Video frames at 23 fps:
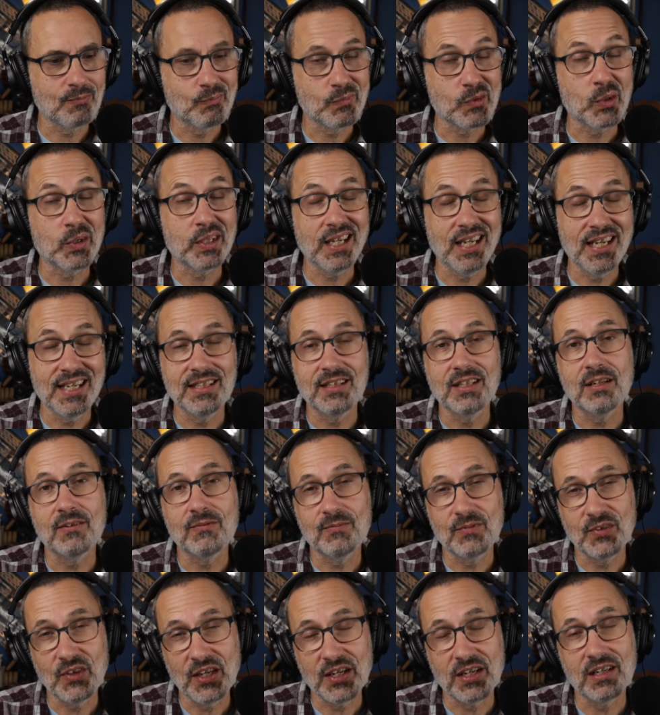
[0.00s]
So again,
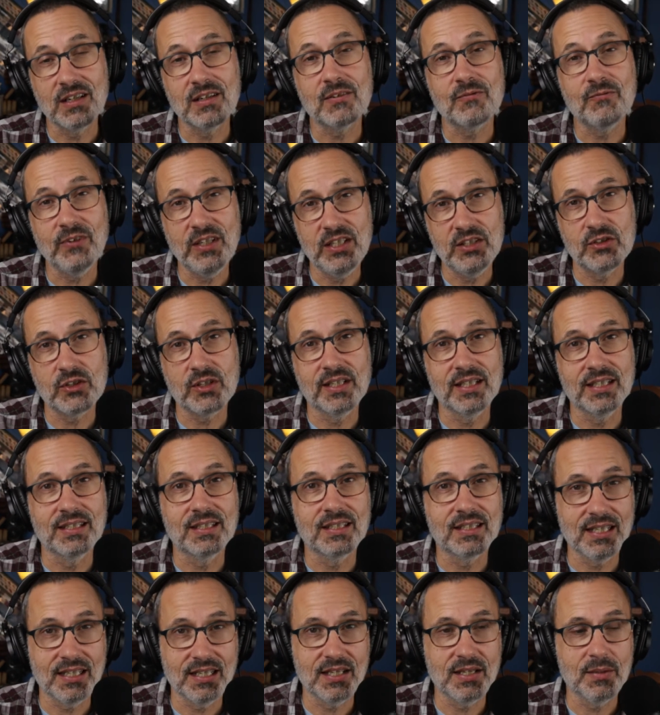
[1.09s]
they're featuring
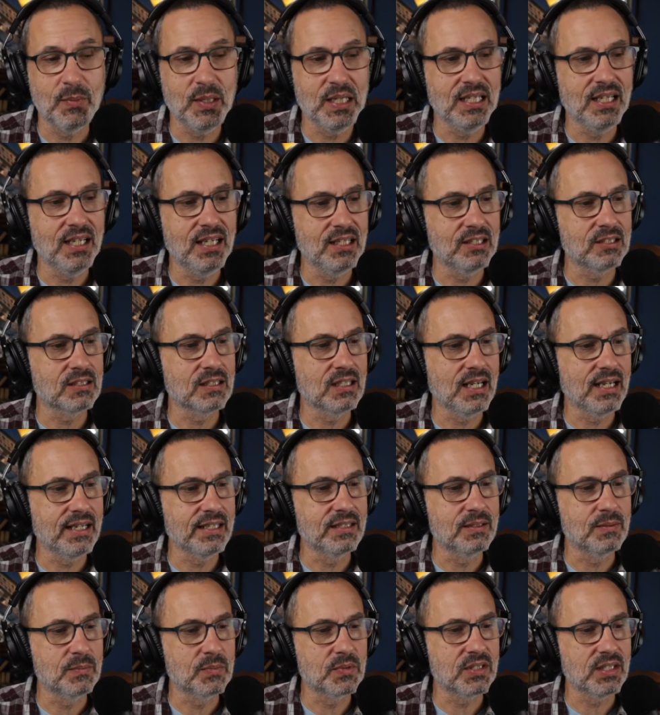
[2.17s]
kind of the big hitter
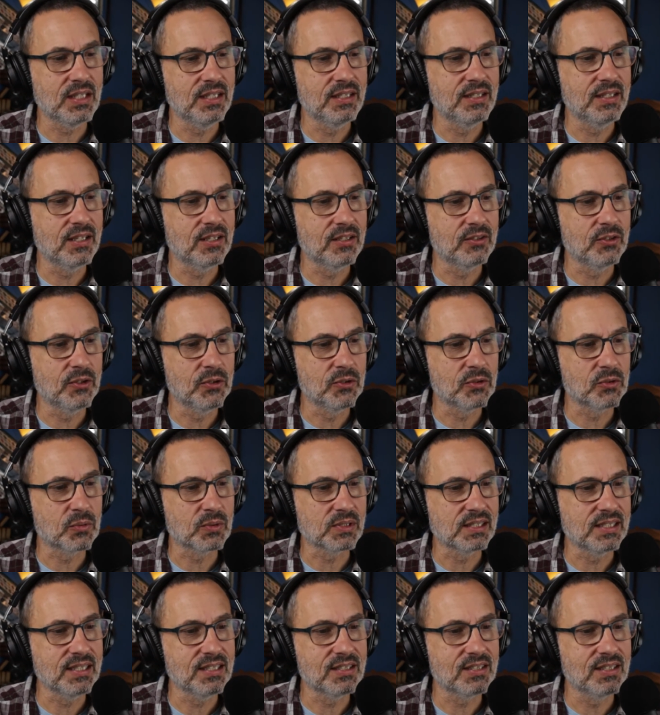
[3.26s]
items in their news
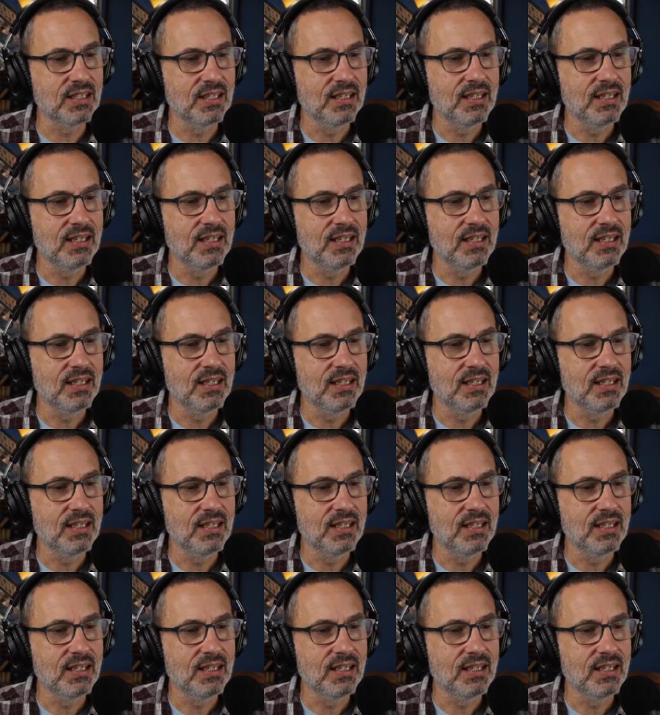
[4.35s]
release.